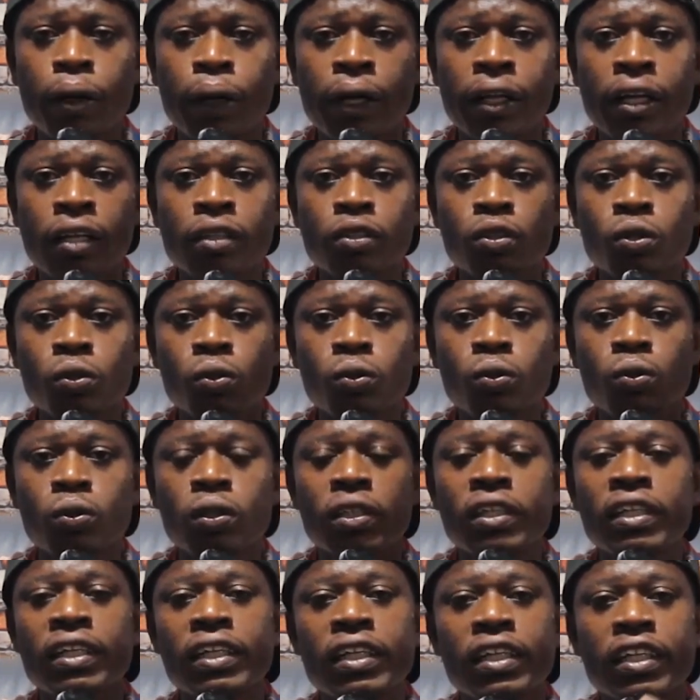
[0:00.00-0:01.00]
and so
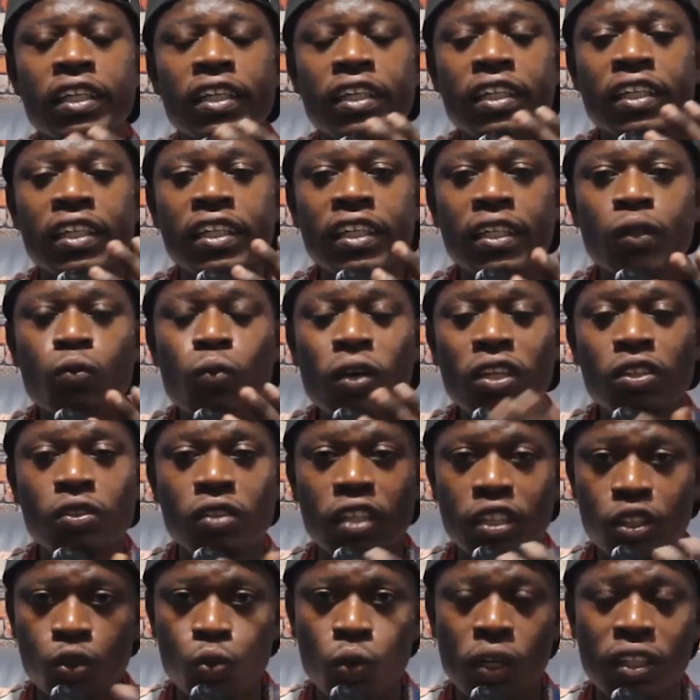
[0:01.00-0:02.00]
he went to
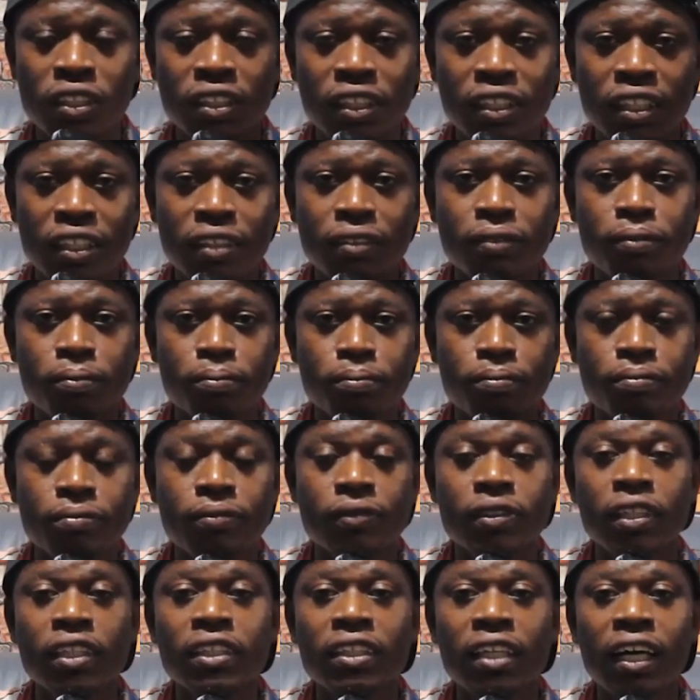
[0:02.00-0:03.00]
the US
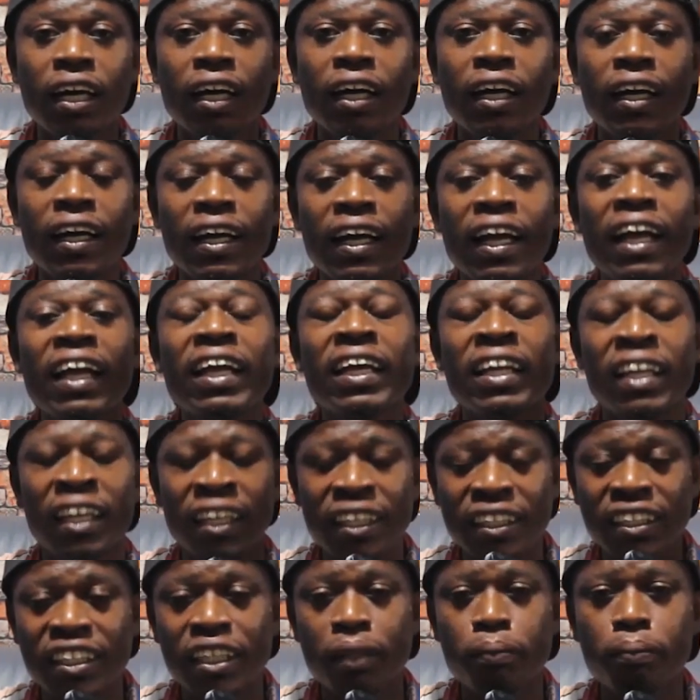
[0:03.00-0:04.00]
and later
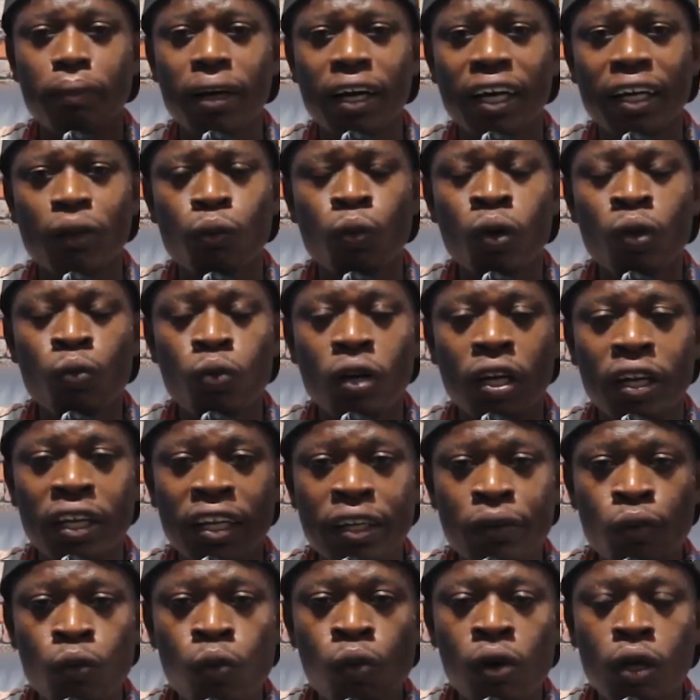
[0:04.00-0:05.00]
he came back. When,
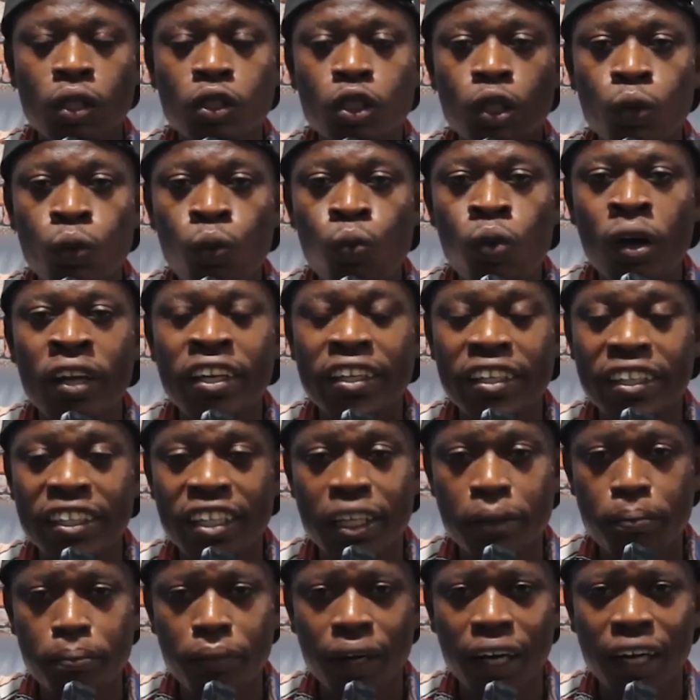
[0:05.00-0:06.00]
and so when he
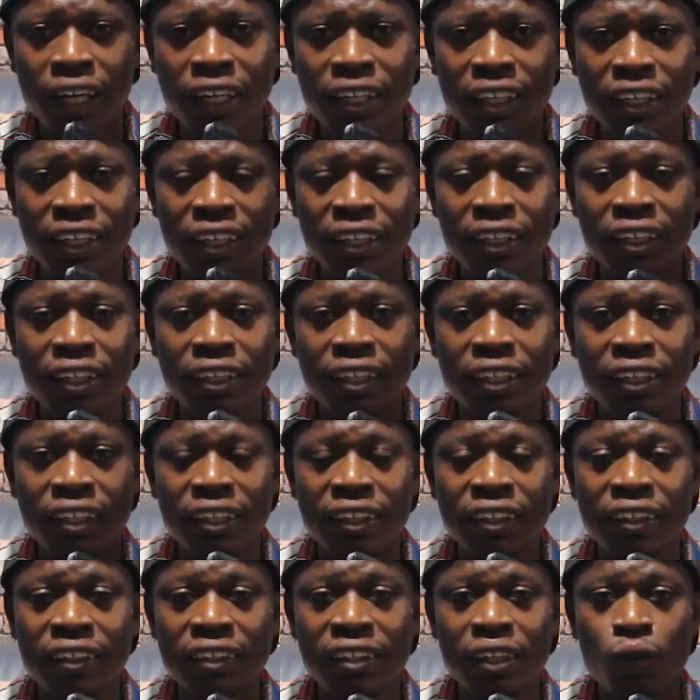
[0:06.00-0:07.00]
came
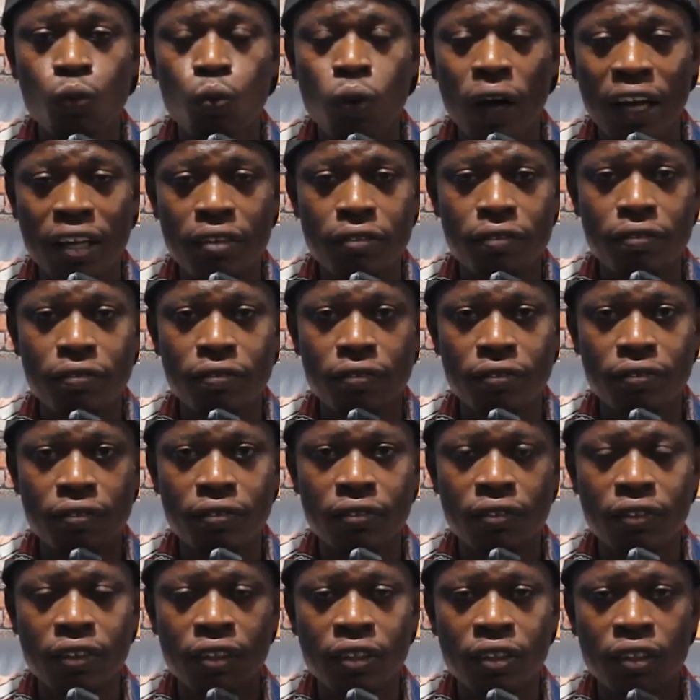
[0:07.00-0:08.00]
back, the wife,
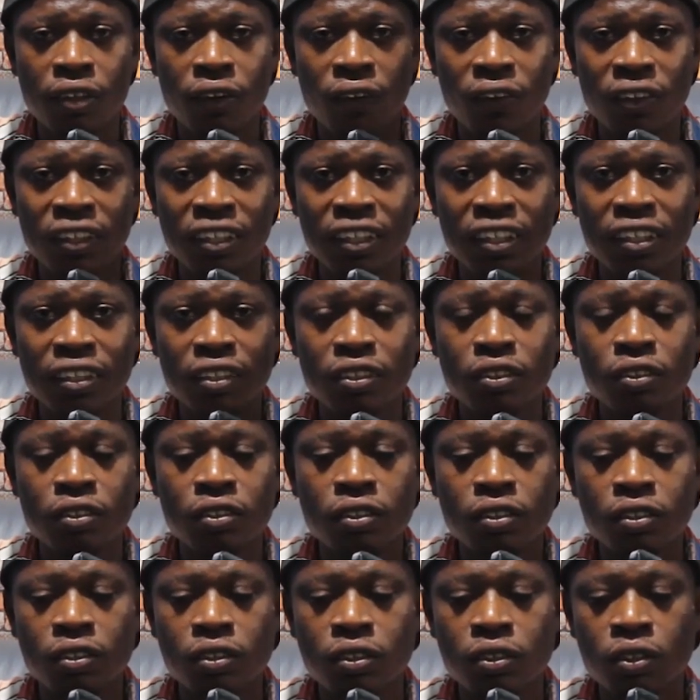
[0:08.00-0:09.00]
okay,
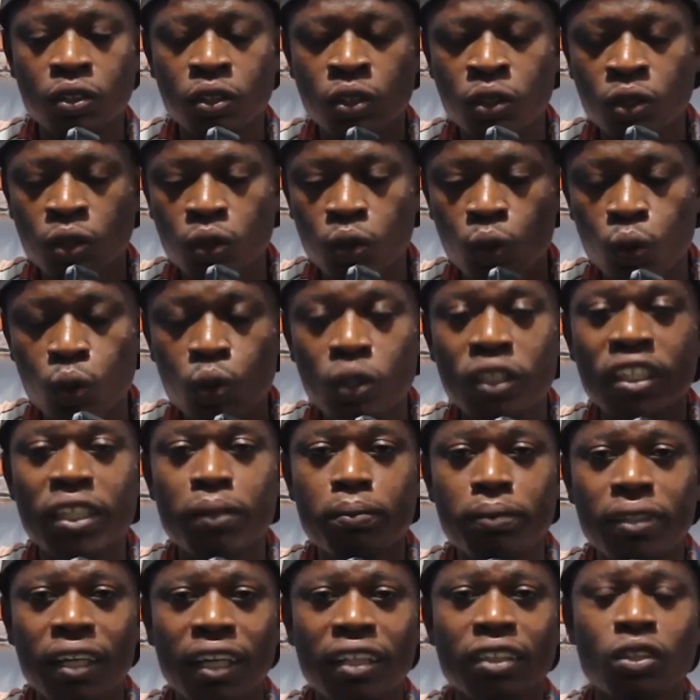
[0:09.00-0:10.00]
told
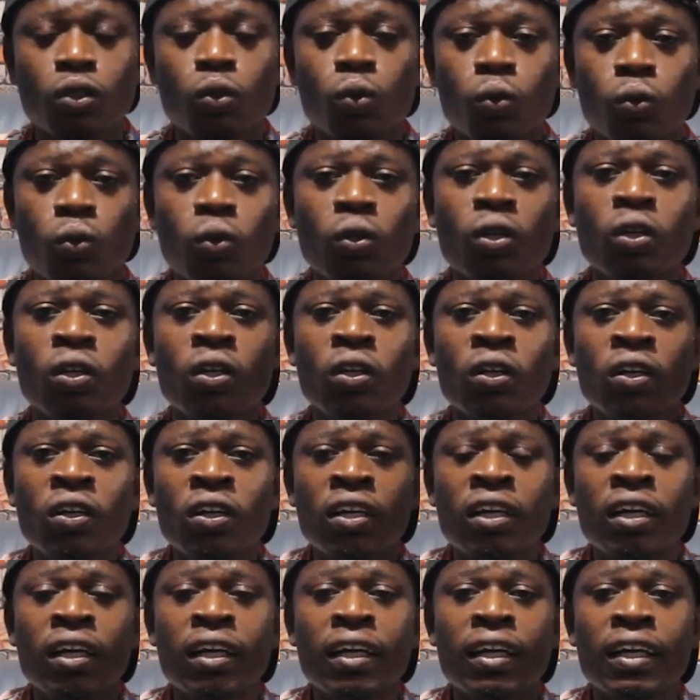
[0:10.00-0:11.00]
him that oh,
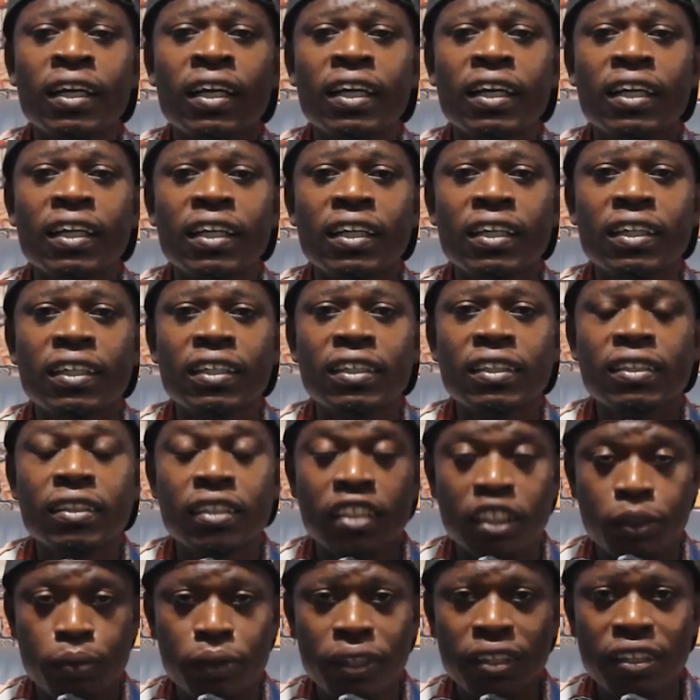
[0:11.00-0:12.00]

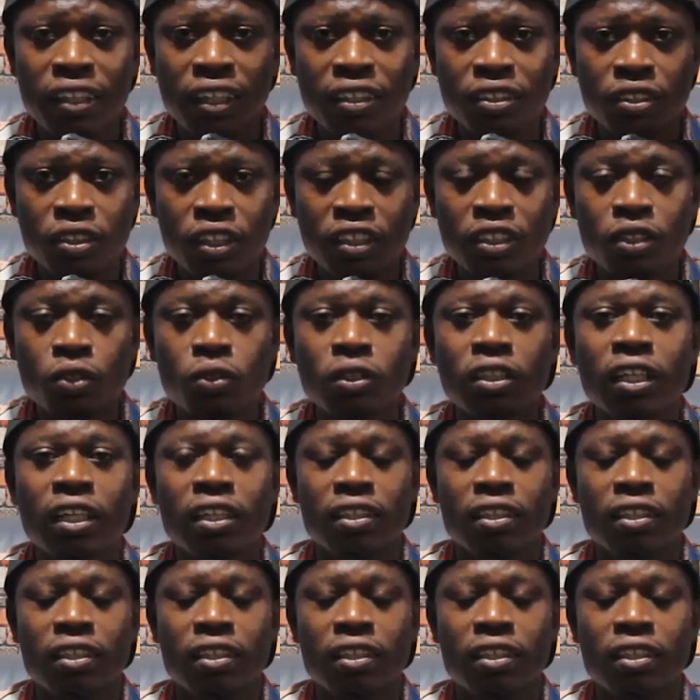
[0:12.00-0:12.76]
she's pregnant. So